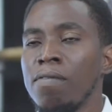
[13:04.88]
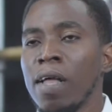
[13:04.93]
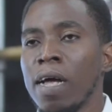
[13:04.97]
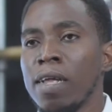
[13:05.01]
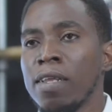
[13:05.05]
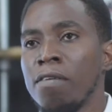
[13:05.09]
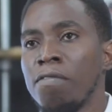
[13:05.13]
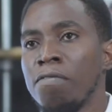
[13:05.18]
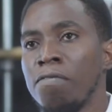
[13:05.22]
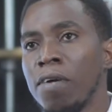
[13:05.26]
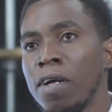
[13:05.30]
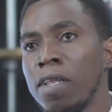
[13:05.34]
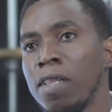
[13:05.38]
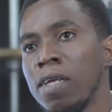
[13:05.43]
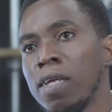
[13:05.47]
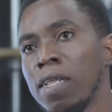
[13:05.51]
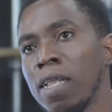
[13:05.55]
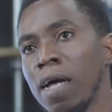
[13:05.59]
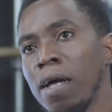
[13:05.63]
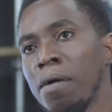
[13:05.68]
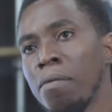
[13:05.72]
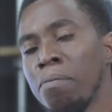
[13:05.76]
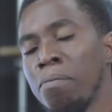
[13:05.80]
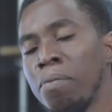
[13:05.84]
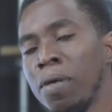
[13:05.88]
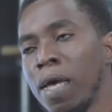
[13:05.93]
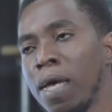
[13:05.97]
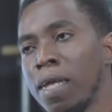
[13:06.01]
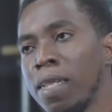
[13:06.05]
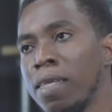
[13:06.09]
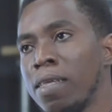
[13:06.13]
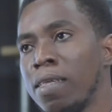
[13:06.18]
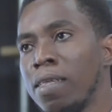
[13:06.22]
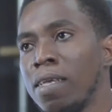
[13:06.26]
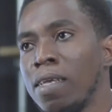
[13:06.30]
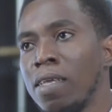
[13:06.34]
that the funding that
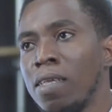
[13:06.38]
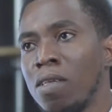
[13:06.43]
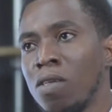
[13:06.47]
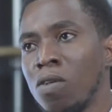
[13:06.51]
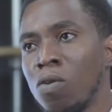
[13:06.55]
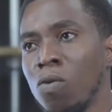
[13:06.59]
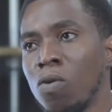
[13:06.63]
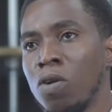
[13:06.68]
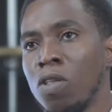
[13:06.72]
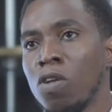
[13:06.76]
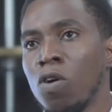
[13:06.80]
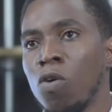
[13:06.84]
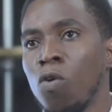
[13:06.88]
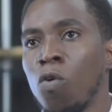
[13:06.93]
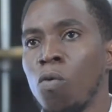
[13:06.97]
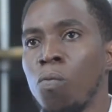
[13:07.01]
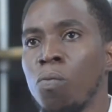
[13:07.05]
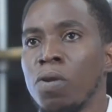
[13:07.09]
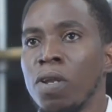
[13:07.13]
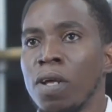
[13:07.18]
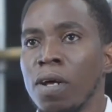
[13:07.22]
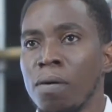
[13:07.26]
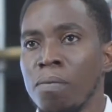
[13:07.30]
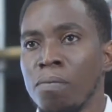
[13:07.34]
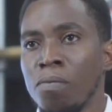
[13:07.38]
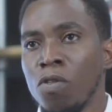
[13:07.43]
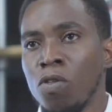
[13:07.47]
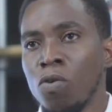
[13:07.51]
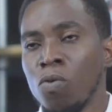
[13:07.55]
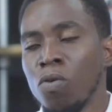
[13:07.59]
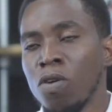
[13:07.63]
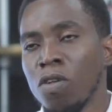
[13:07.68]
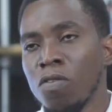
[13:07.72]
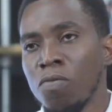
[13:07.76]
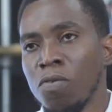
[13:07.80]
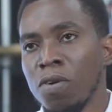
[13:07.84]
BADC is going to open up
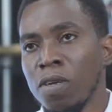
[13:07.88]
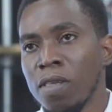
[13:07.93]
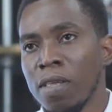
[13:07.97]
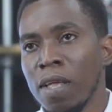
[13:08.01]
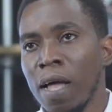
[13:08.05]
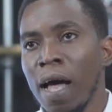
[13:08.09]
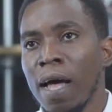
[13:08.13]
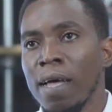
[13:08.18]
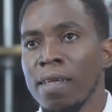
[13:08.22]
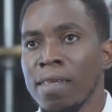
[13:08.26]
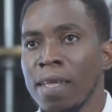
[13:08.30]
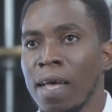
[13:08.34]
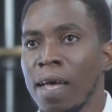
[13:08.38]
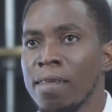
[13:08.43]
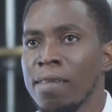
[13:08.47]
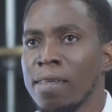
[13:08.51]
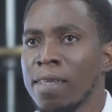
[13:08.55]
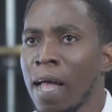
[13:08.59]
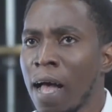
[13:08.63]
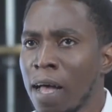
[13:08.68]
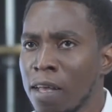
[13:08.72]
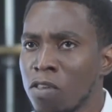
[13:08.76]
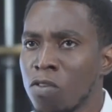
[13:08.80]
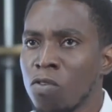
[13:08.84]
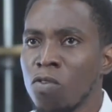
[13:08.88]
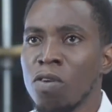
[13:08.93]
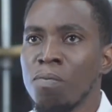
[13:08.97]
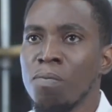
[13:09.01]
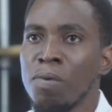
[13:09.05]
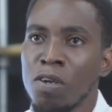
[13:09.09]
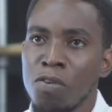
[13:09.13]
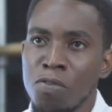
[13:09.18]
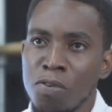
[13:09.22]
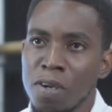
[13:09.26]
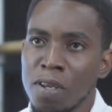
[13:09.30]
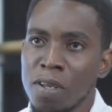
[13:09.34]
doors for us to access, that is going to
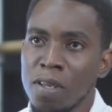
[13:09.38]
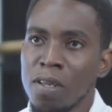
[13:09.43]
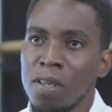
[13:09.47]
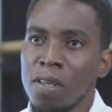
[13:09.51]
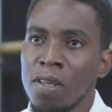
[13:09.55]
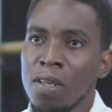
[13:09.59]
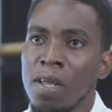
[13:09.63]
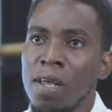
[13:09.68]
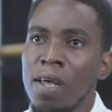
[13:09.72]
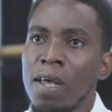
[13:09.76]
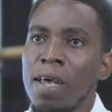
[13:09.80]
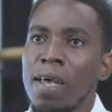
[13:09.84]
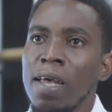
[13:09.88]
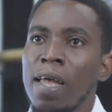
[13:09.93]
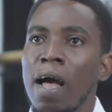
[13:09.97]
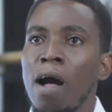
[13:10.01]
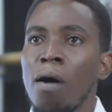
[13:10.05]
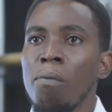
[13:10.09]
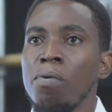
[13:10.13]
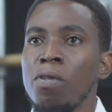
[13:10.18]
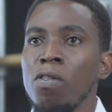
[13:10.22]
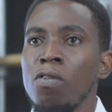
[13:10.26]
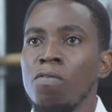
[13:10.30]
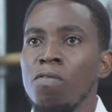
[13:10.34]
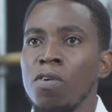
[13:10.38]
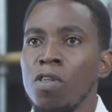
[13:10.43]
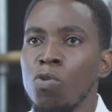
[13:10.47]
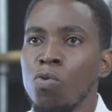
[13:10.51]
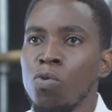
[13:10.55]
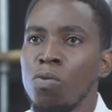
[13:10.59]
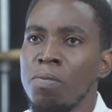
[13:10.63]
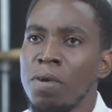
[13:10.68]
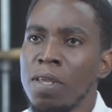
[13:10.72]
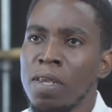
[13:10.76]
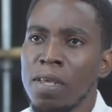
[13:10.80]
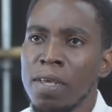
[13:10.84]
be critical in helping the
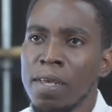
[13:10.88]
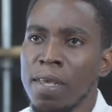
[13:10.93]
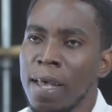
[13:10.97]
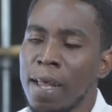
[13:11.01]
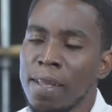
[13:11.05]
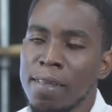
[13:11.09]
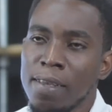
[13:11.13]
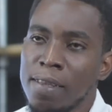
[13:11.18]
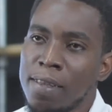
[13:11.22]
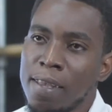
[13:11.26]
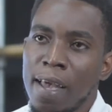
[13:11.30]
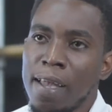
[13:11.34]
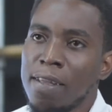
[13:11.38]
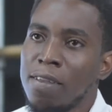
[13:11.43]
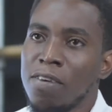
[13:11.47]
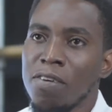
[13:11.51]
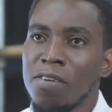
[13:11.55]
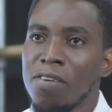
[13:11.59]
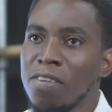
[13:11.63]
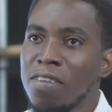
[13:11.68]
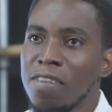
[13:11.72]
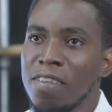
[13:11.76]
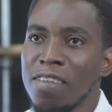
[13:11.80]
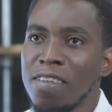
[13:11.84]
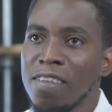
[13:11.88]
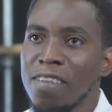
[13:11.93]
visual media get to 10 years.